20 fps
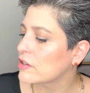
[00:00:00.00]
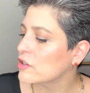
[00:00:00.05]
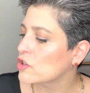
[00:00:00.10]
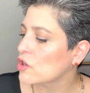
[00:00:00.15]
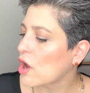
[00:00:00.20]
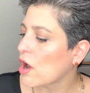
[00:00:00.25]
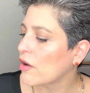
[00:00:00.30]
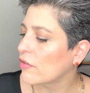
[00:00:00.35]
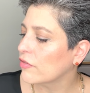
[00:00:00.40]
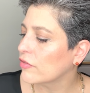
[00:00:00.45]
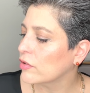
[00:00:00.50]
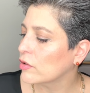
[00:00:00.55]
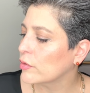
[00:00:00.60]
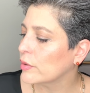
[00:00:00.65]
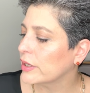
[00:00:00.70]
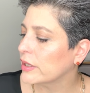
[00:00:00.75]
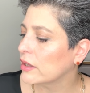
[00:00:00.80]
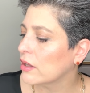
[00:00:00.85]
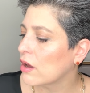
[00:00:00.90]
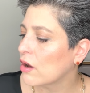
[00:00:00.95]
Soft
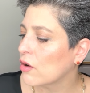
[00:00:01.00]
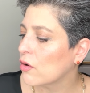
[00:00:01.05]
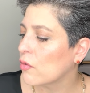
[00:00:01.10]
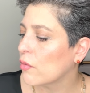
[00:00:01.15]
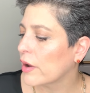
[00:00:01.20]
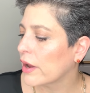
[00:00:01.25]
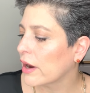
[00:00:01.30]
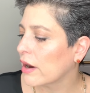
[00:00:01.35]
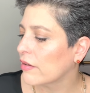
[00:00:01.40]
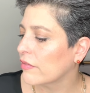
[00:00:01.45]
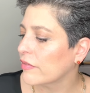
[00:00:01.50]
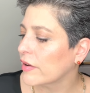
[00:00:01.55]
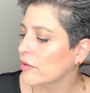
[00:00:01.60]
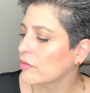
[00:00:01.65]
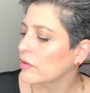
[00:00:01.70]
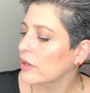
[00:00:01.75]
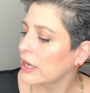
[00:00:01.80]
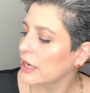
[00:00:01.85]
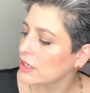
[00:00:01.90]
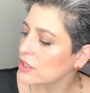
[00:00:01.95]
Fluid Long Wear
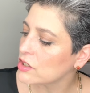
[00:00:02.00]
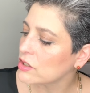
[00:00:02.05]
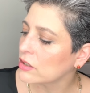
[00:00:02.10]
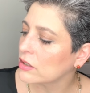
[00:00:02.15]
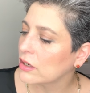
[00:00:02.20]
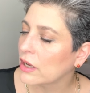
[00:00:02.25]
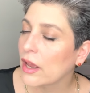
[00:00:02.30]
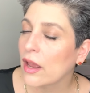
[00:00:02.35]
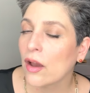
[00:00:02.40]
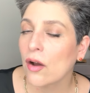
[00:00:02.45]
Foundation.